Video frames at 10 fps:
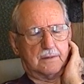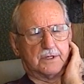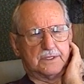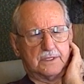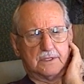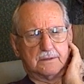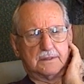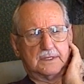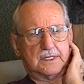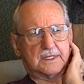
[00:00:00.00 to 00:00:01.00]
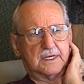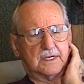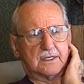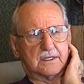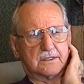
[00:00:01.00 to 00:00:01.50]
But you know, the thing
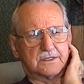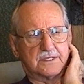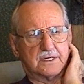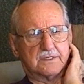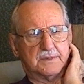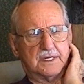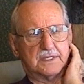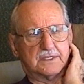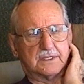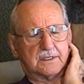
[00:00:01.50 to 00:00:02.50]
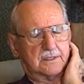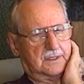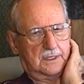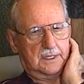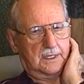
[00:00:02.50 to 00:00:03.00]
that concerns me is
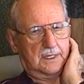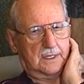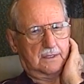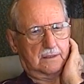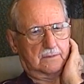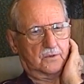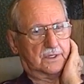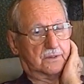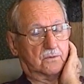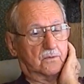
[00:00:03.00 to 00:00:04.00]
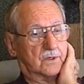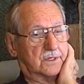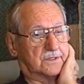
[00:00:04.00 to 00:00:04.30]
uh, with, with